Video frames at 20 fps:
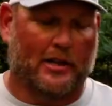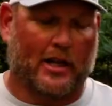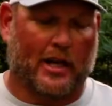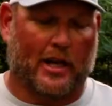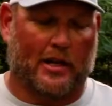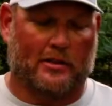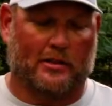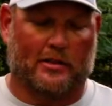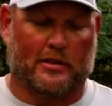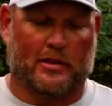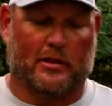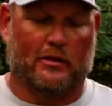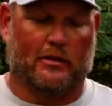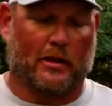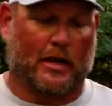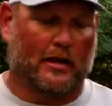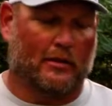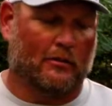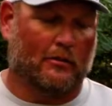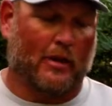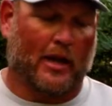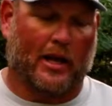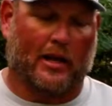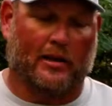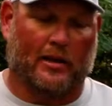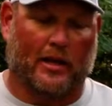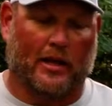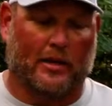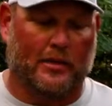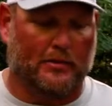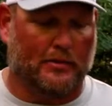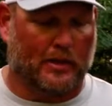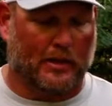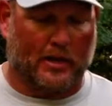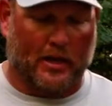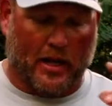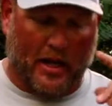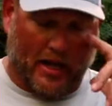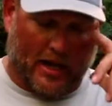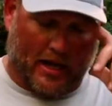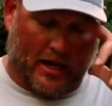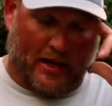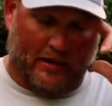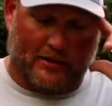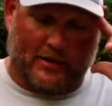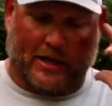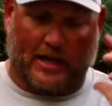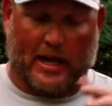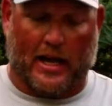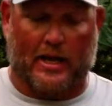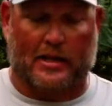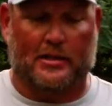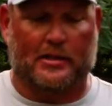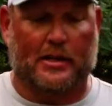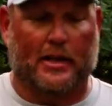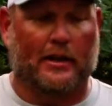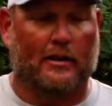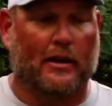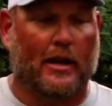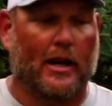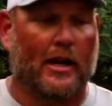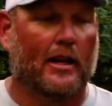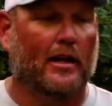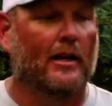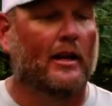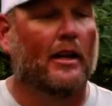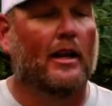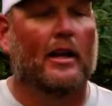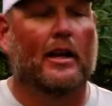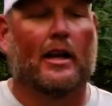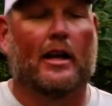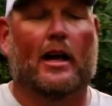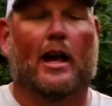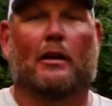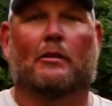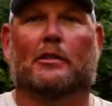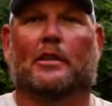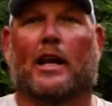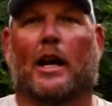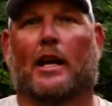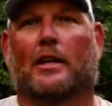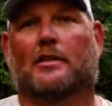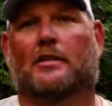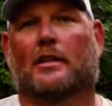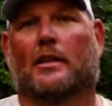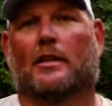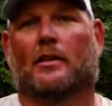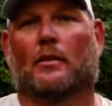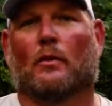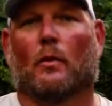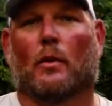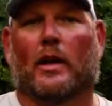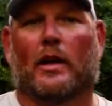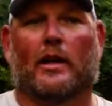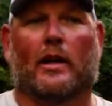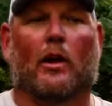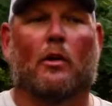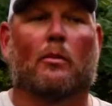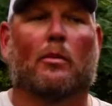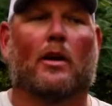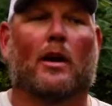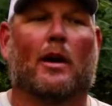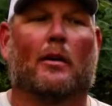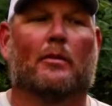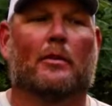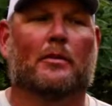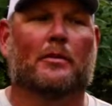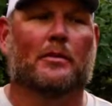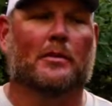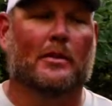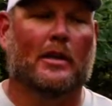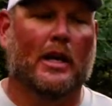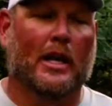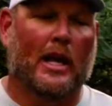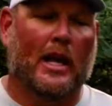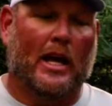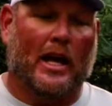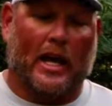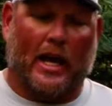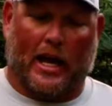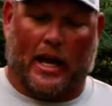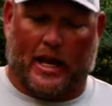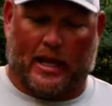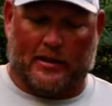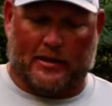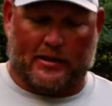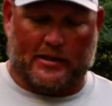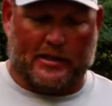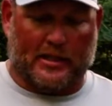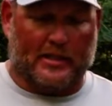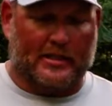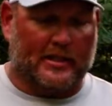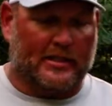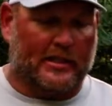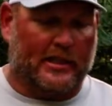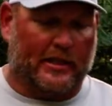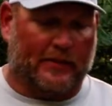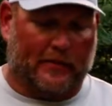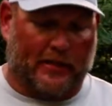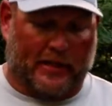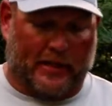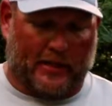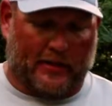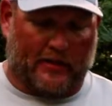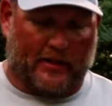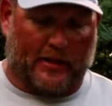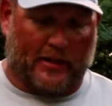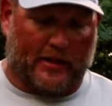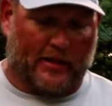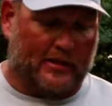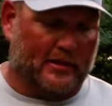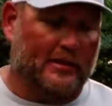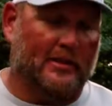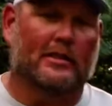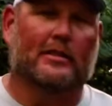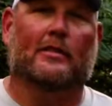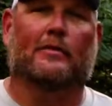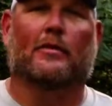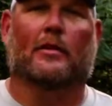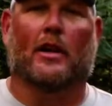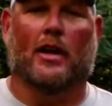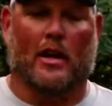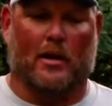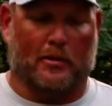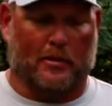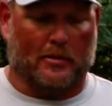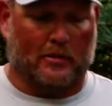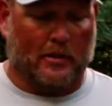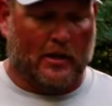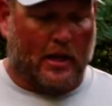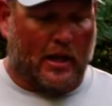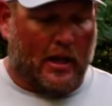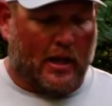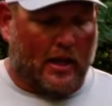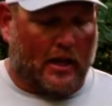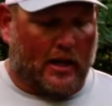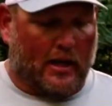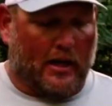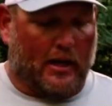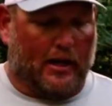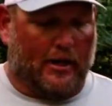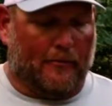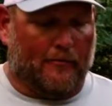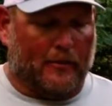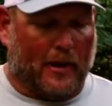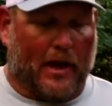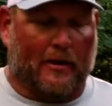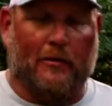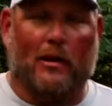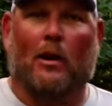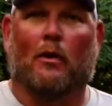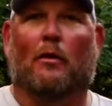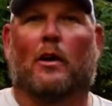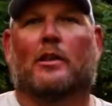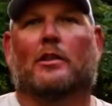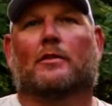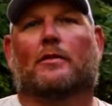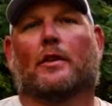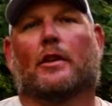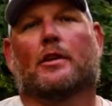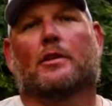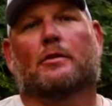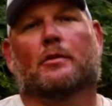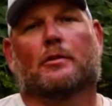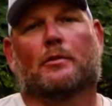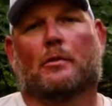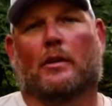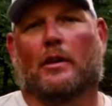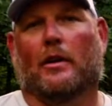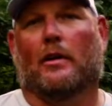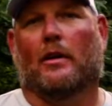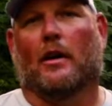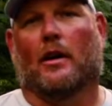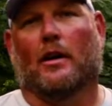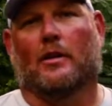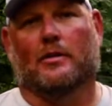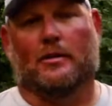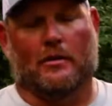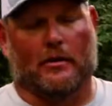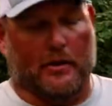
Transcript: cast or two, had a little backlash, but after I got it set right, I was casting into the wind, no problems. And the sensitivity of this is phenomenal. I've always fished with spinning rods and